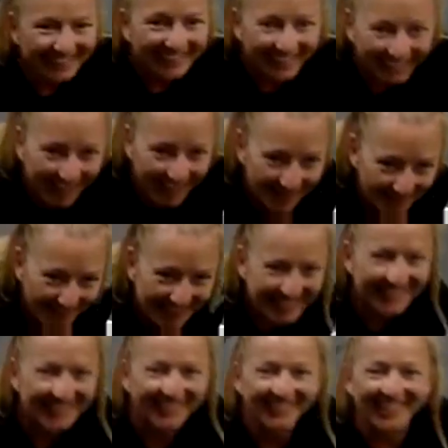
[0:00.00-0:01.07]
Can't wait to
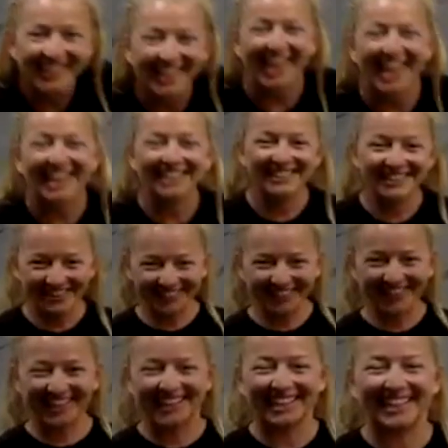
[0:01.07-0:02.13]
do it again.
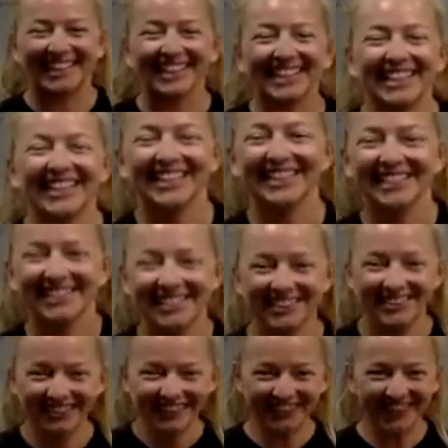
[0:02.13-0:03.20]
3,
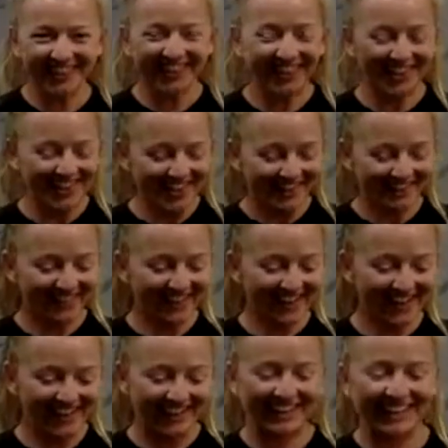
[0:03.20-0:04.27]
2, 1.
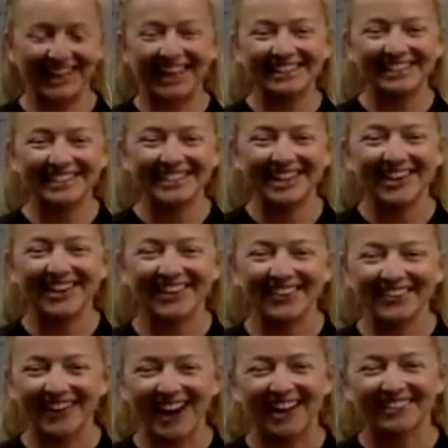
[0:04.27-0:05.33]
Let's go.
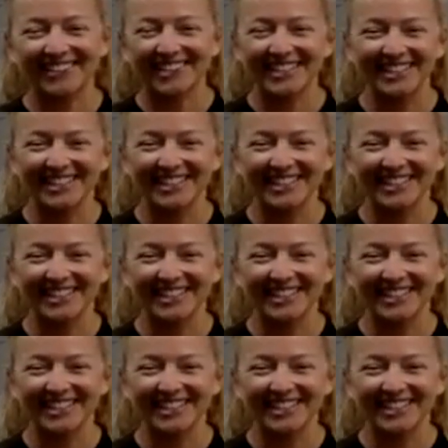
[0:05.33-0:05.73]
Round 2.